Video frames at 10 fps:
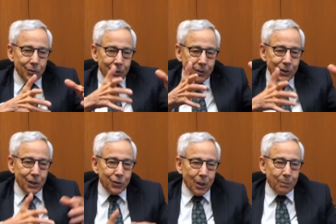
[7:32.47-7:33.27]
So the ski
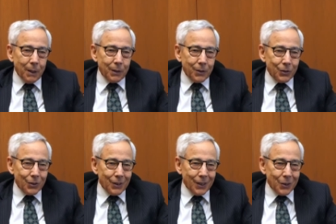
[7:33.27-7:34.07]
shop got the,
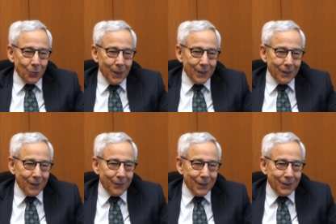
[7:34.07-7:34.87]
got the rental
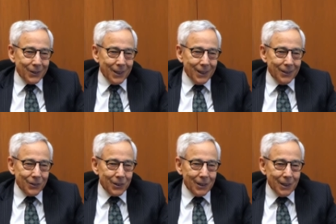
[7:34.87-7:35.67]
of these skis.